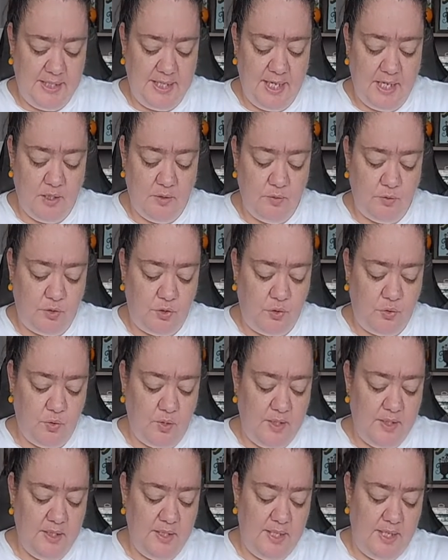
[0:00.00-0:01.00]
count
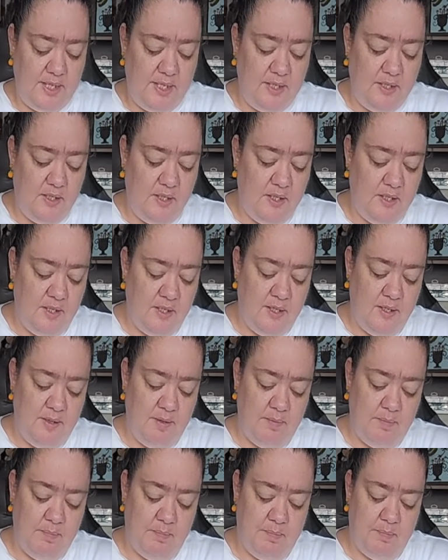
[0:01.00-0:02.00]
Joy Lynn
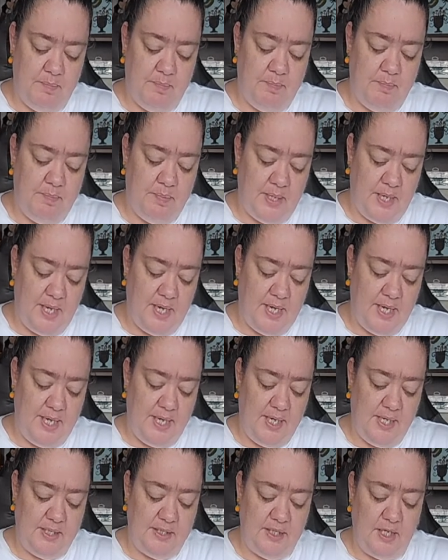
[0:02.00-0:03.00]

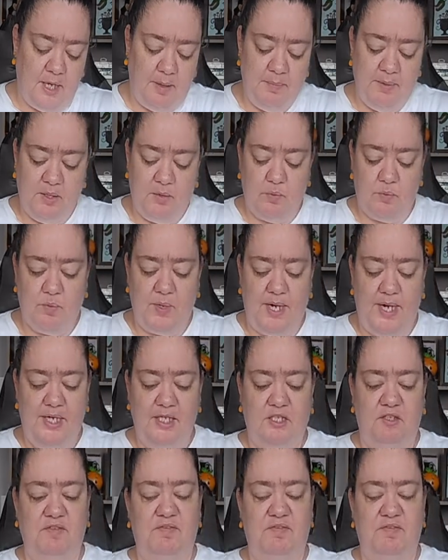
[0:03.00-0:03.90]
by Atomic Ranch